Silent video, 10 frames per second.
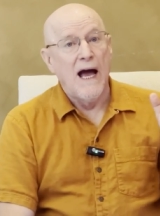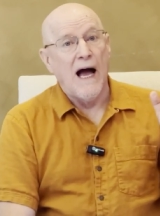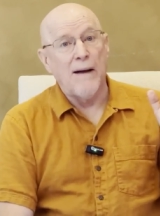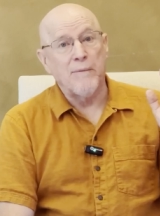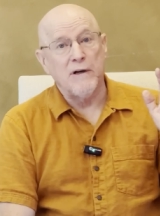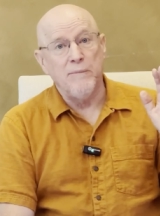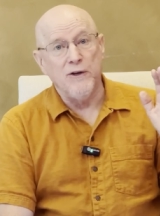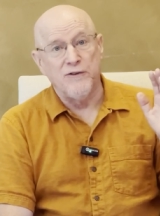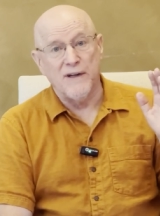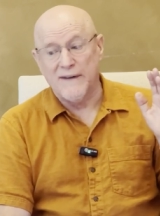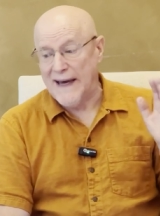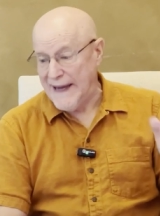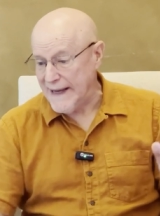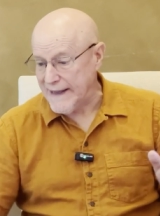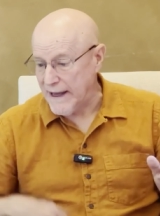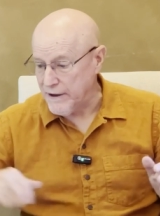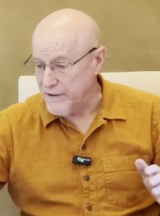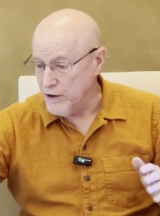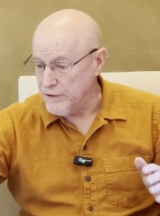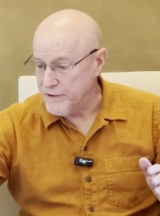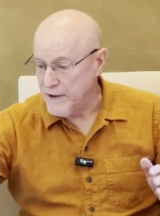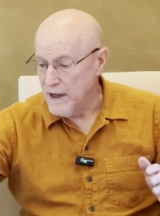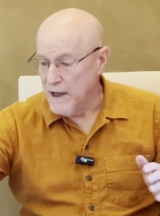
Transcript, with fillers: I'm going to be using the heck out of those.